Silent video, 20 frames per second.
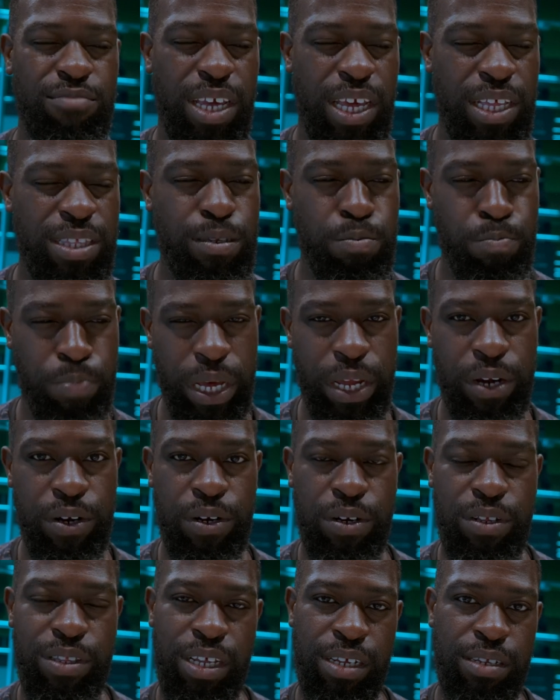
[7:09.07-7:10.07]
it's
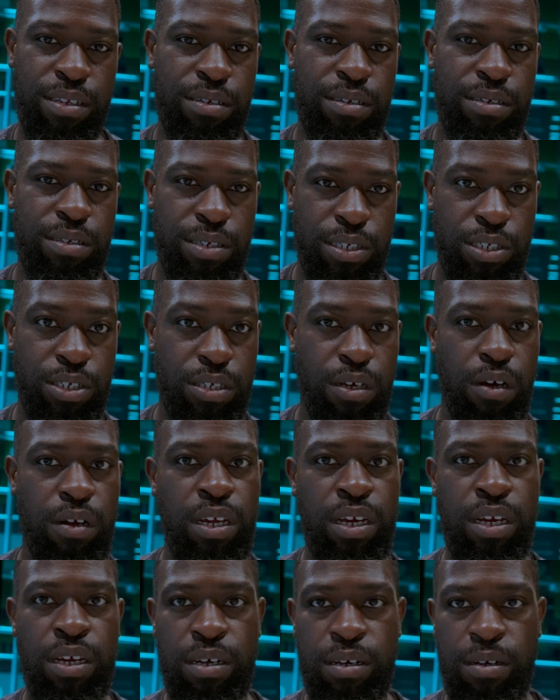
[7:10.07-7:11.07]
better than the
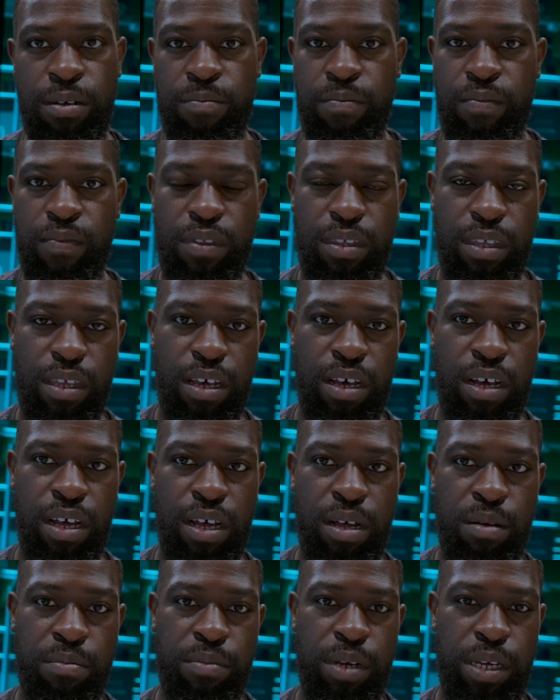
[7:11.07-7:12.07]
Sony
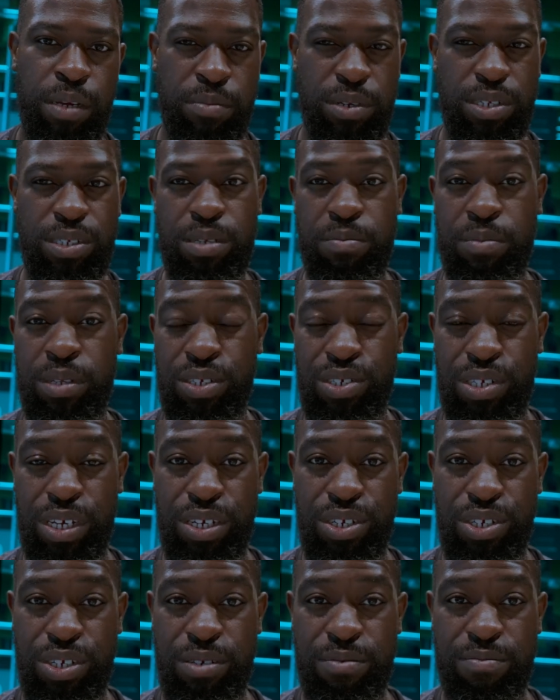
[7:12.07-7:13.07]
image
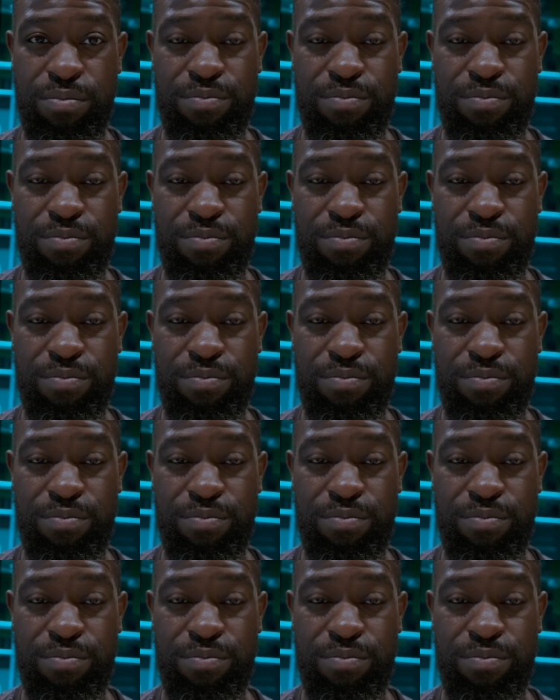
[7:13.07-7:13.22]
stabilization.